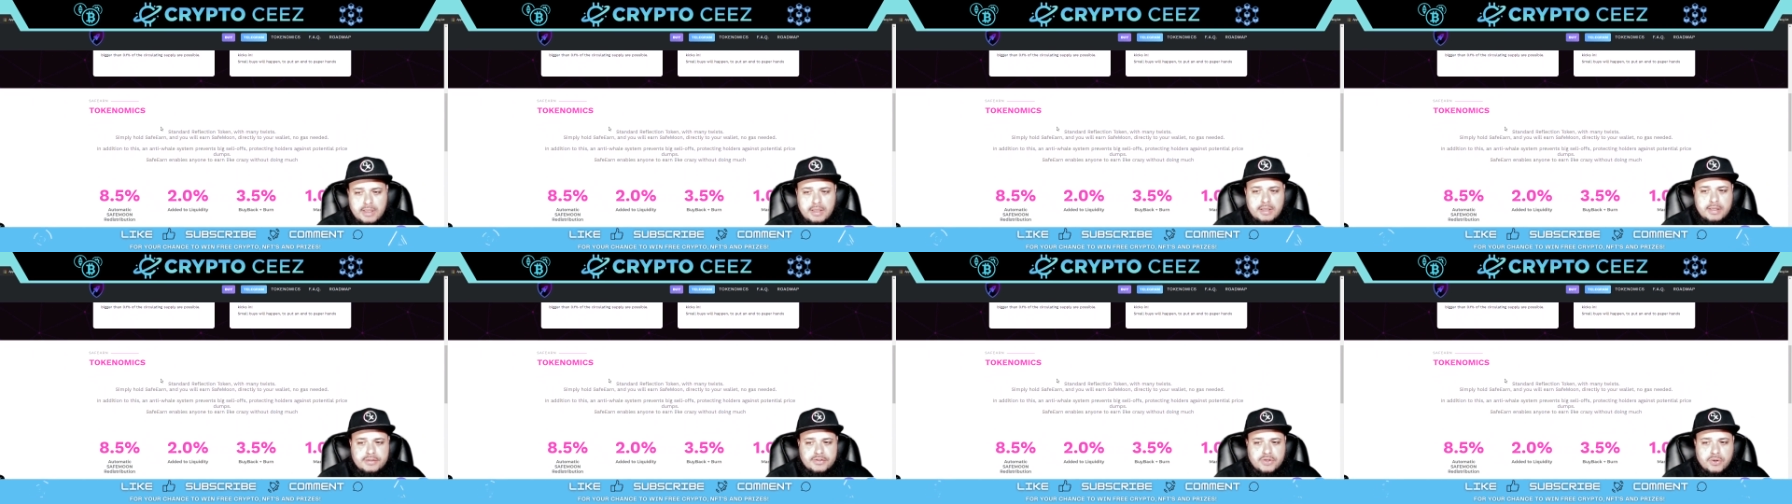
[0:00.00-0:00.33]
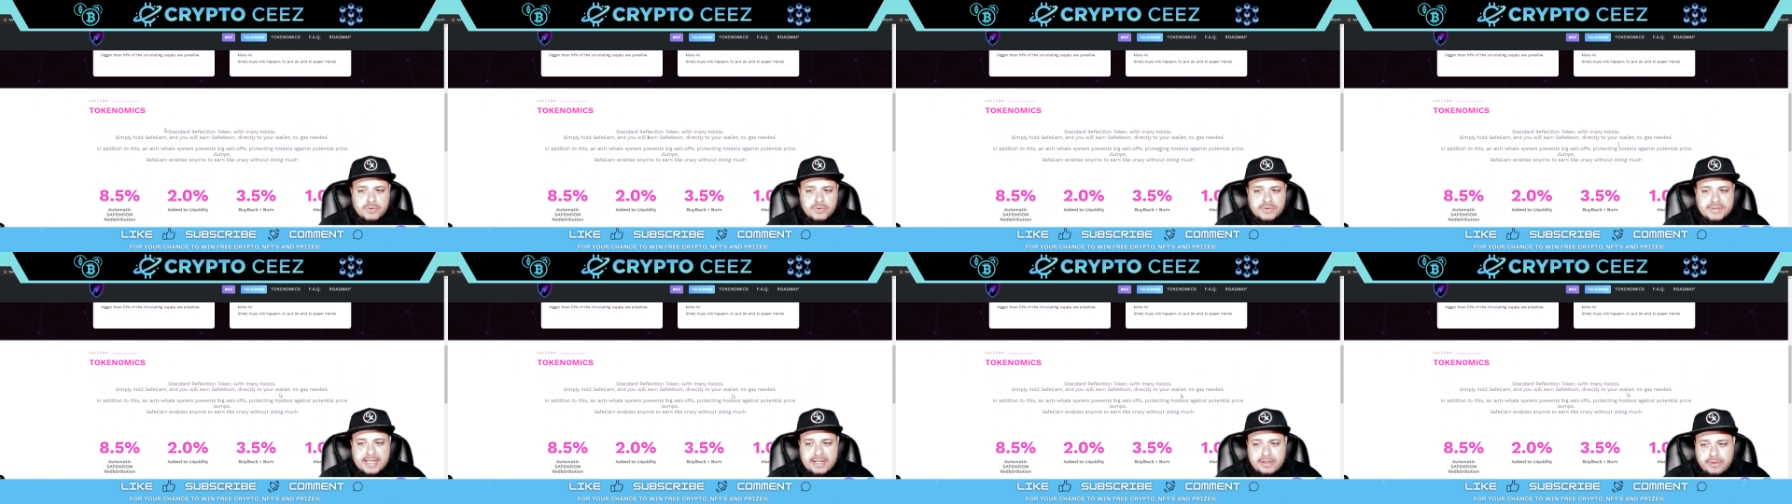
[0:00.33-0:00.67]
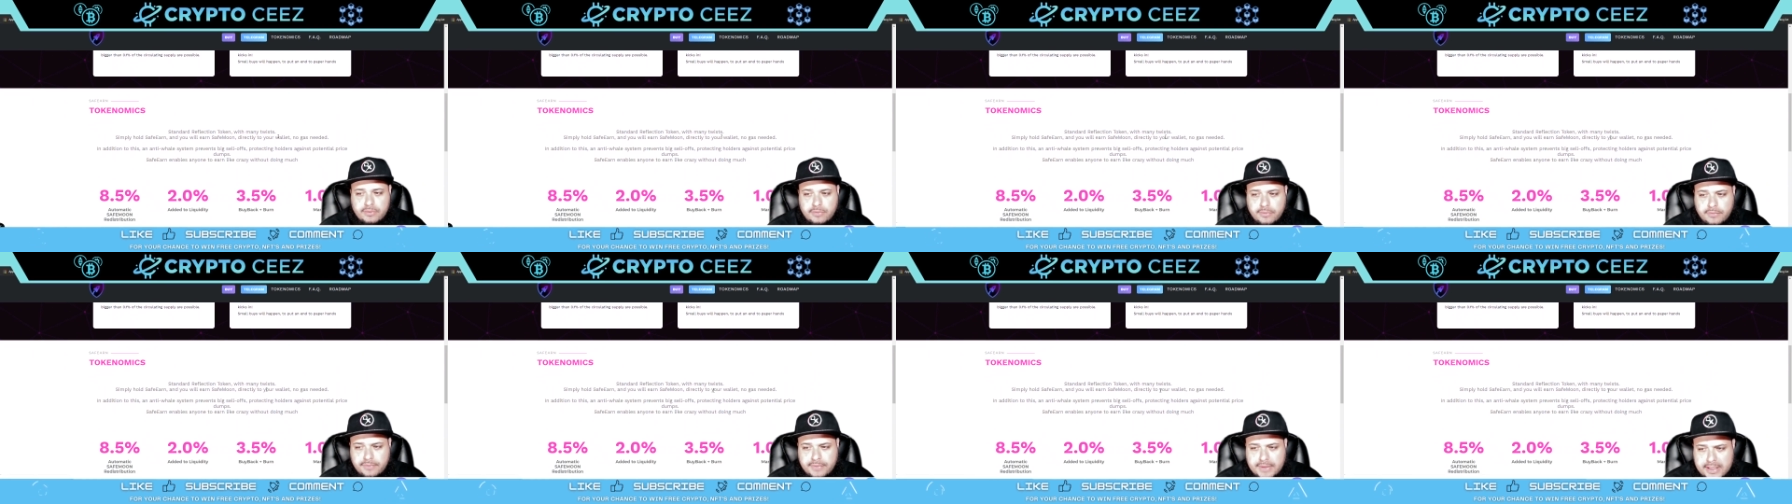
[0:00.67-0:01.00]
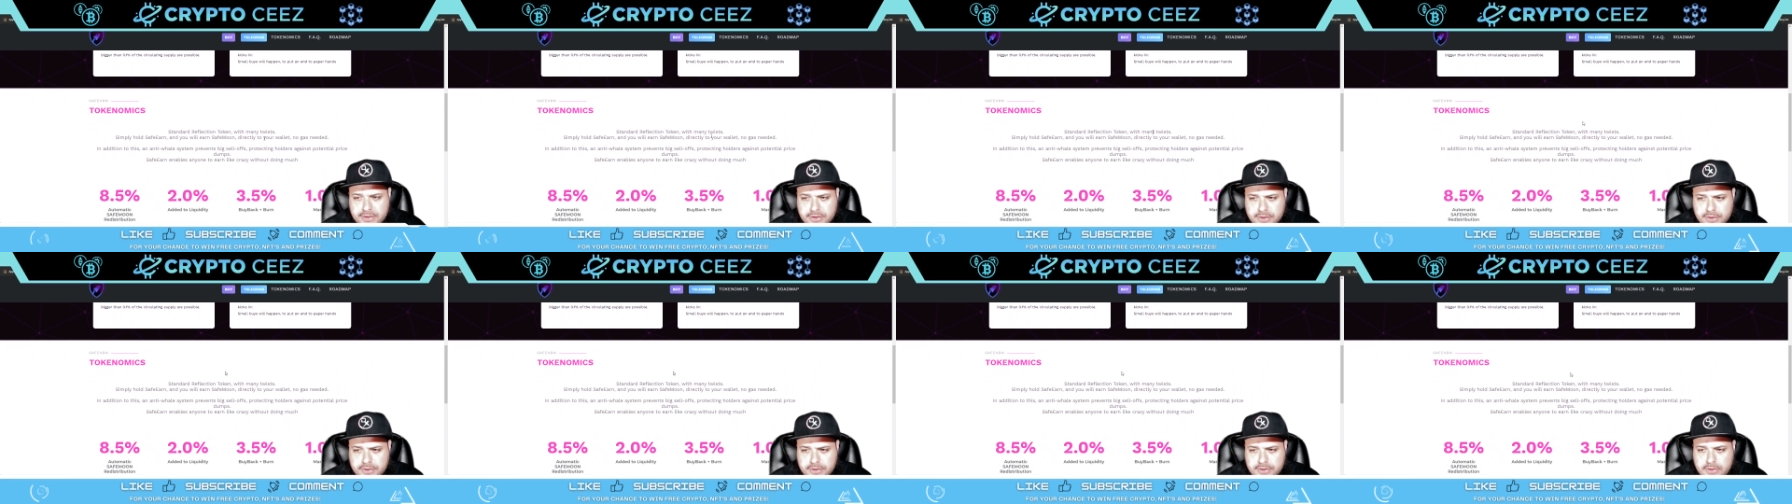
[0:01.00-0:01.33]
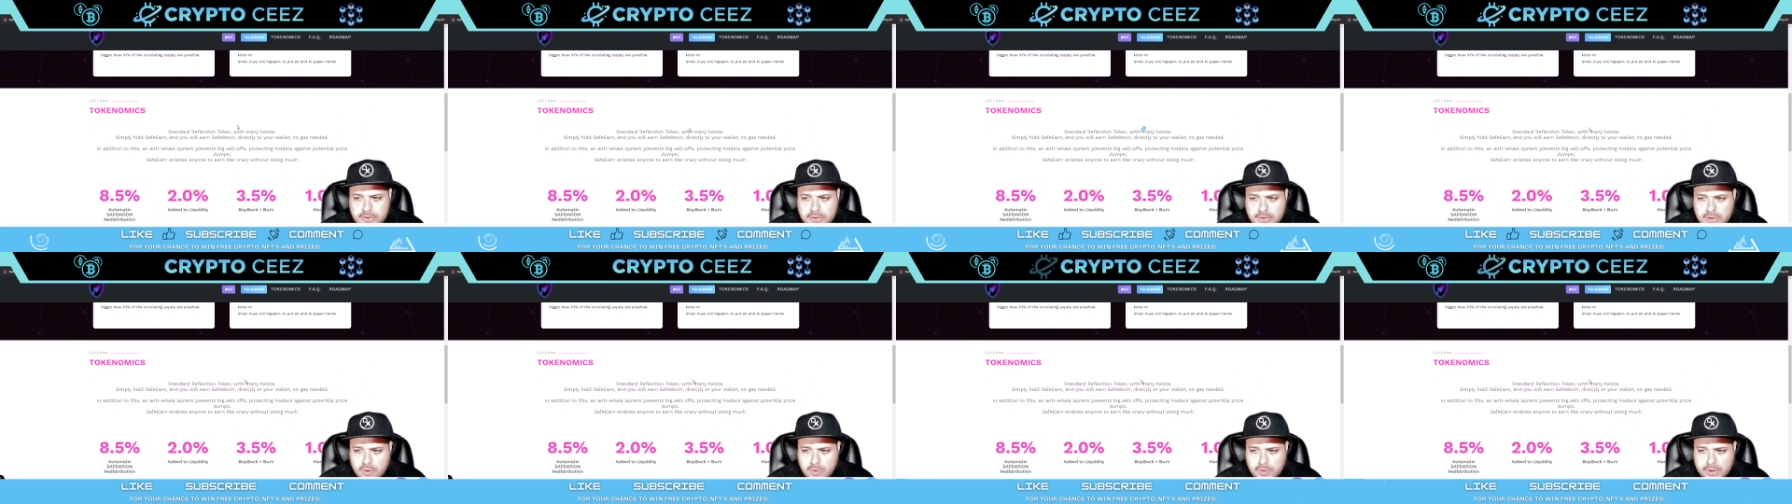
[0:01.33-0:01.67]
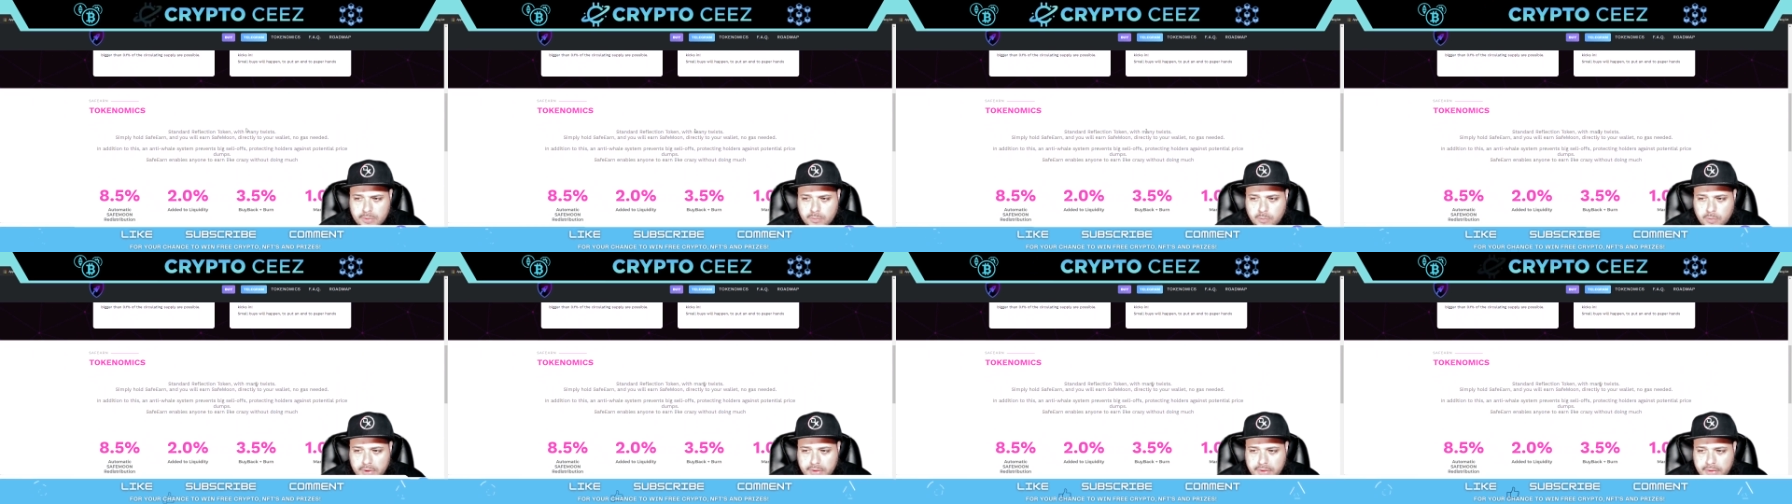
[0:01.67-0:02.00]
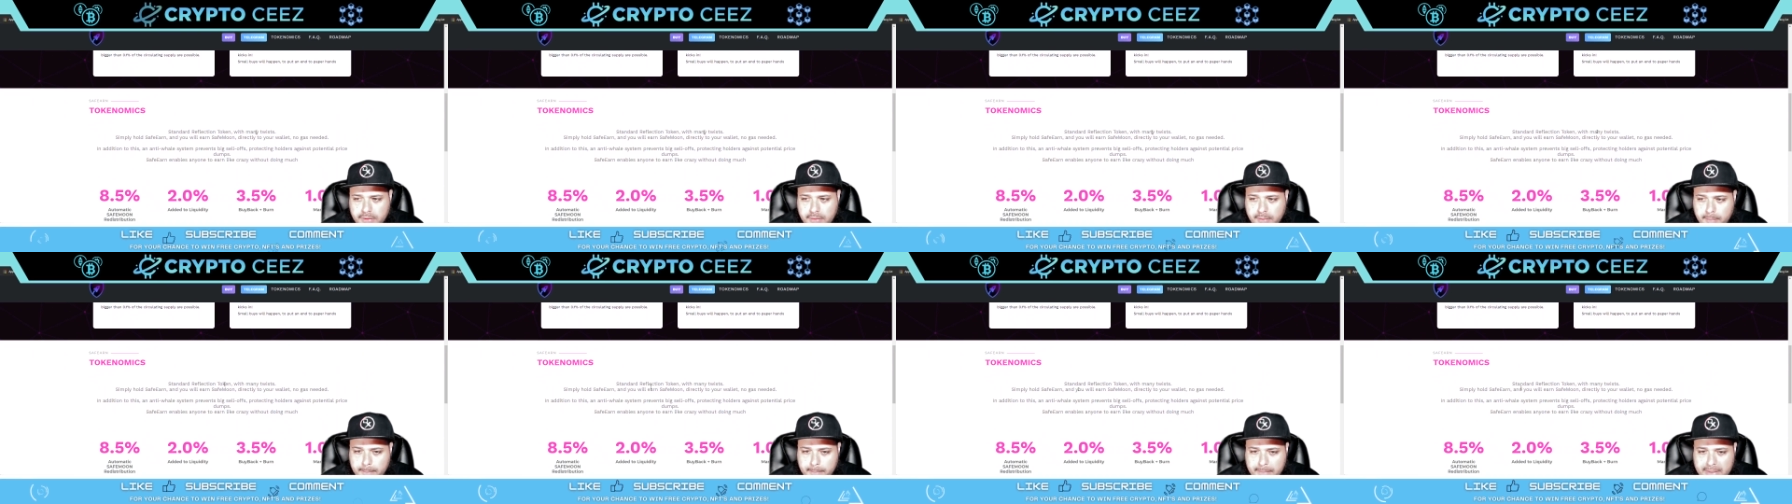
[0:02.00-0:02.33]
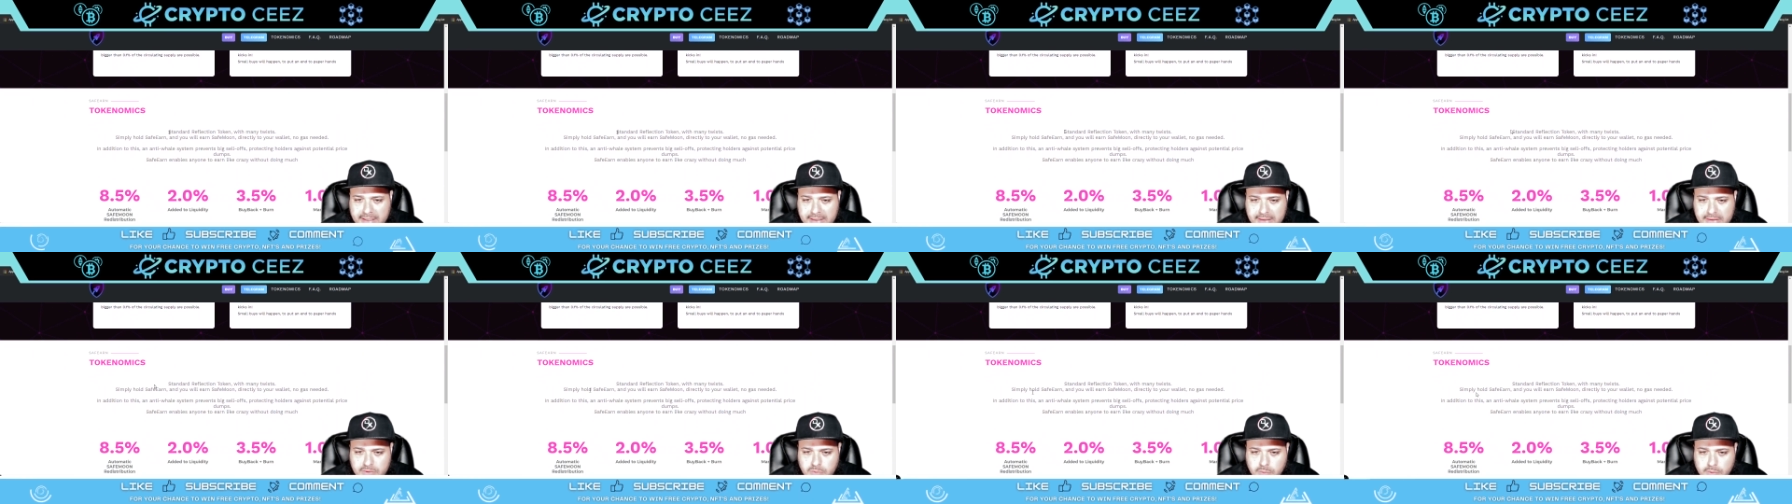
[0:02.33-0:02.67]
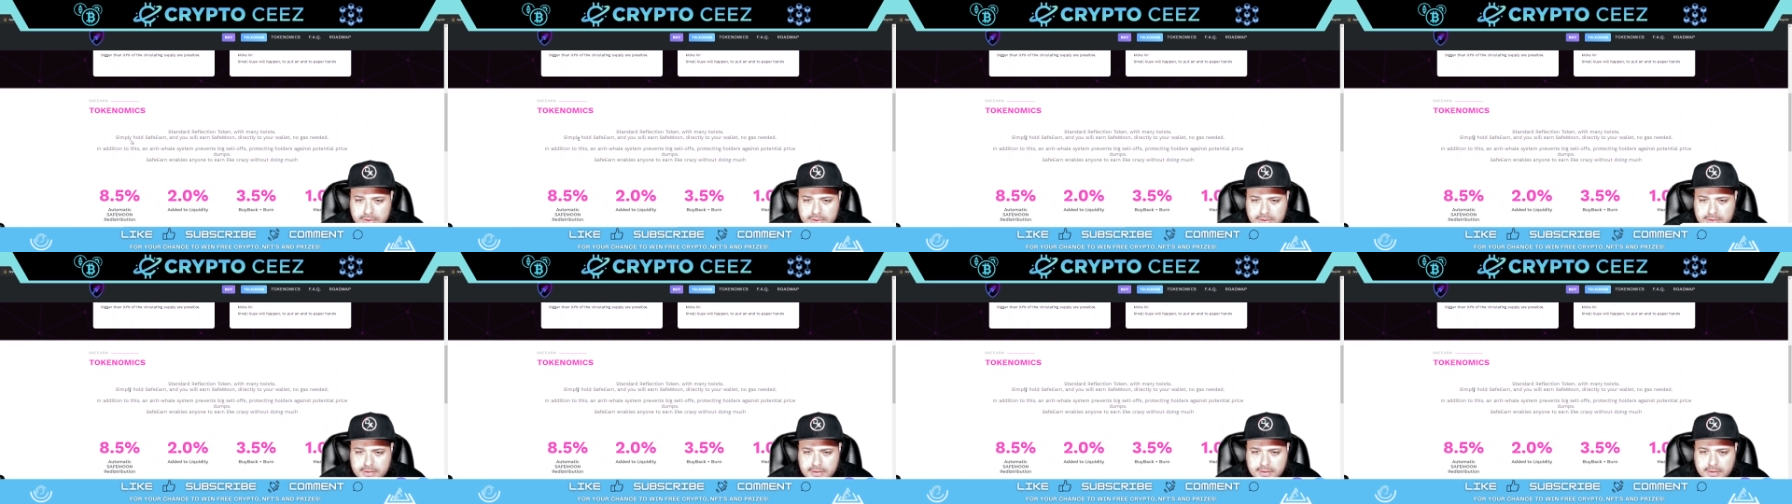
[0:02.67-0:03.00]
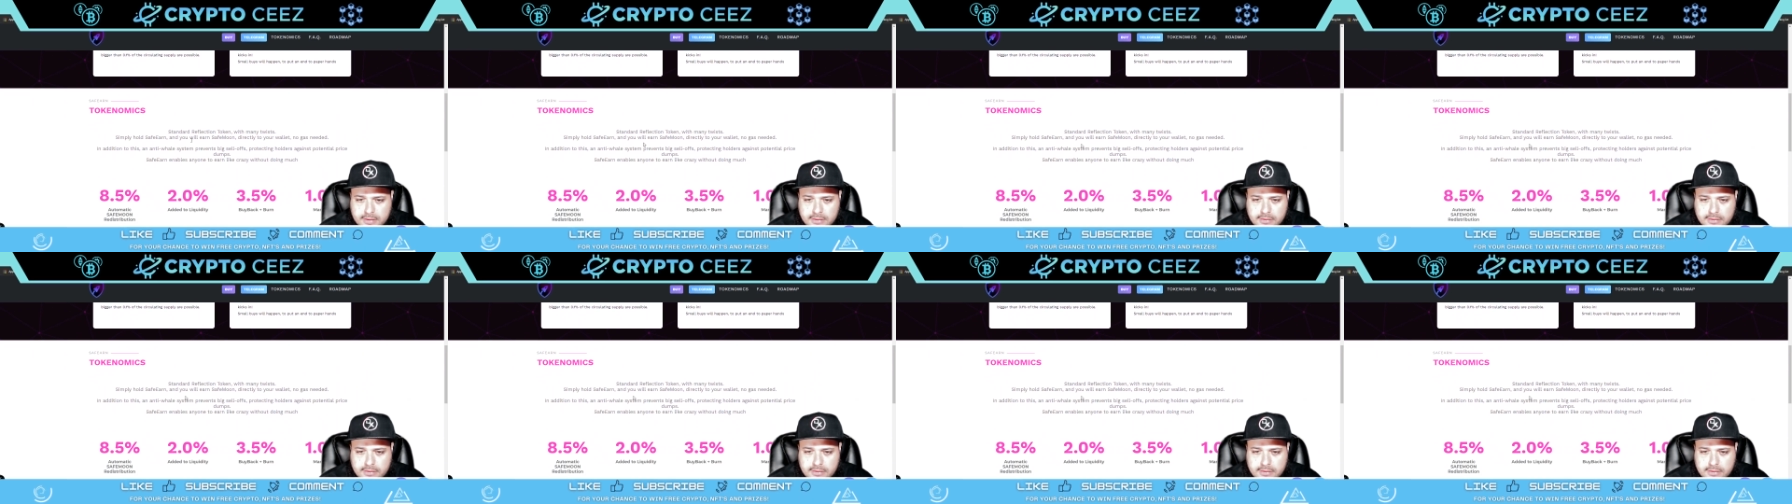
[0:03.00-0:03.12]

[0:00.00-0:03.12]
So standard reflection token with many twists.